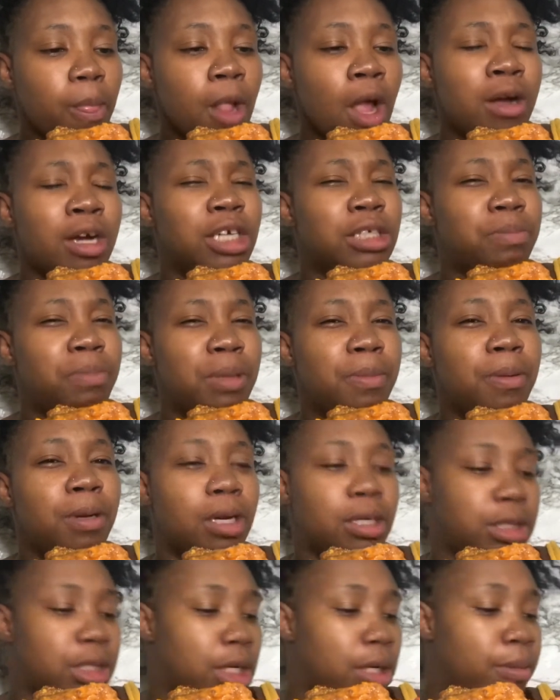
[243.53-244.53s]
Because people
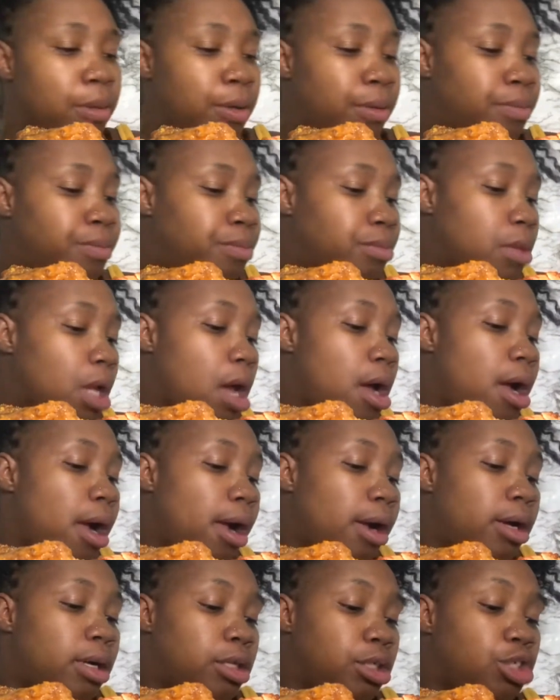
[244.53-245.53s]
are terrible.
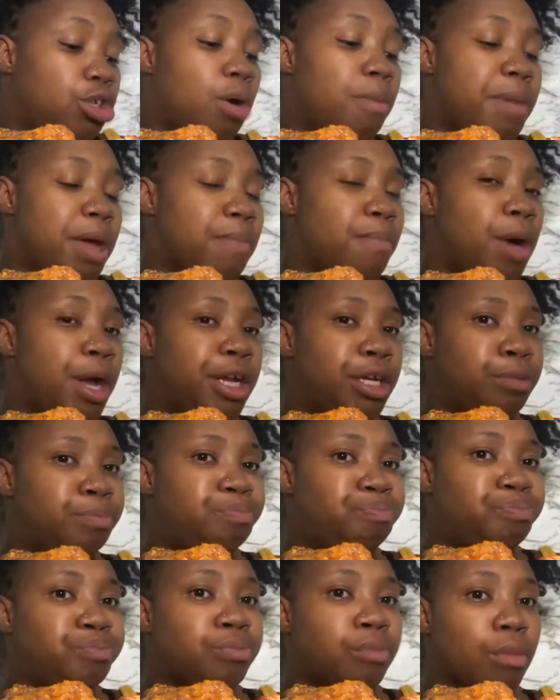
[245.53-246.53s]
You'll make money.
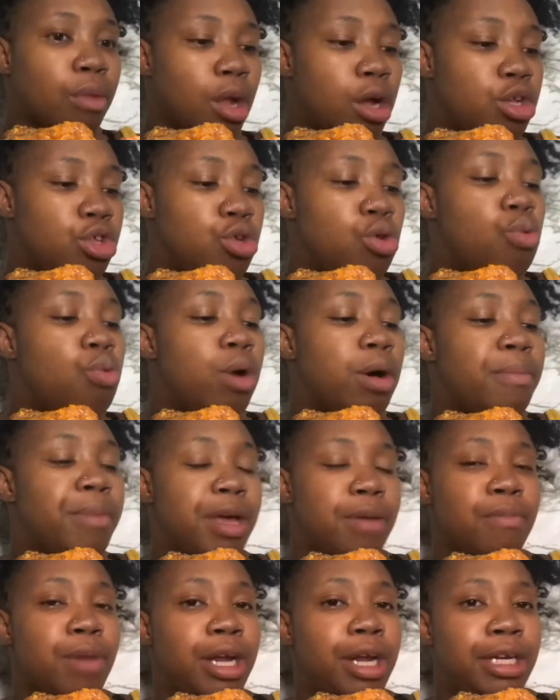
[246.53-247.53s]
You will
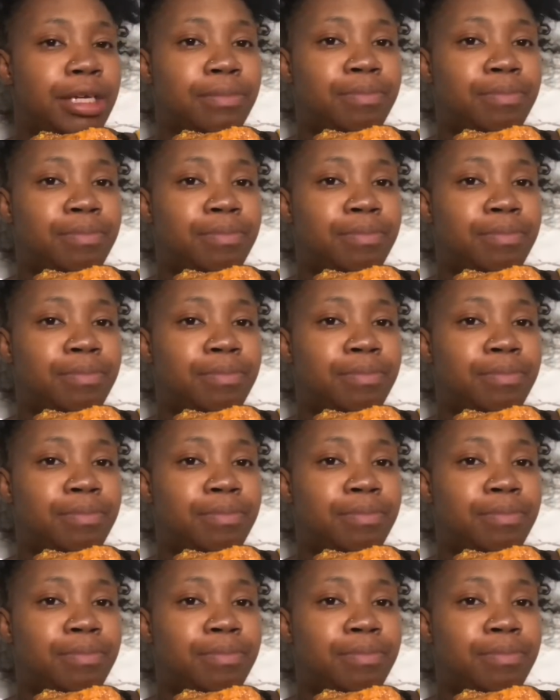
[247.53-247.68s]
make money.